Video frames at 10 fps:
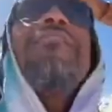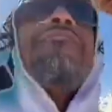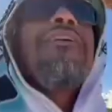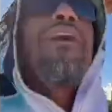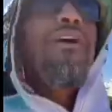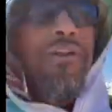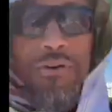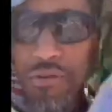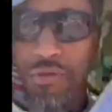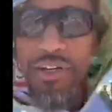for all
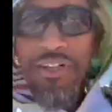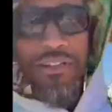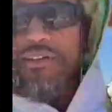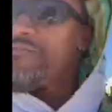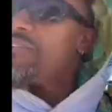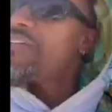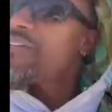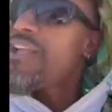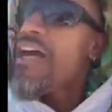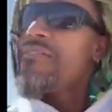those who are hooked on the fishing
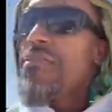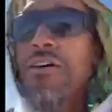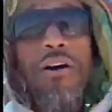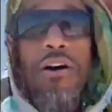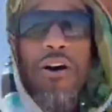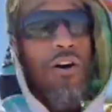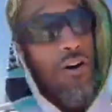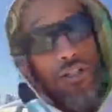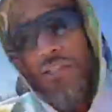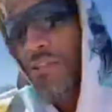life
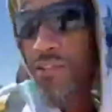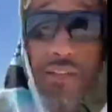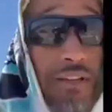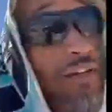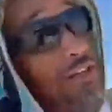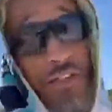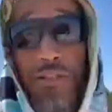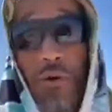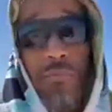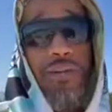or just hooked
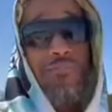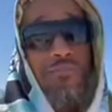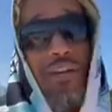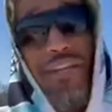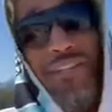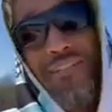on being fresh.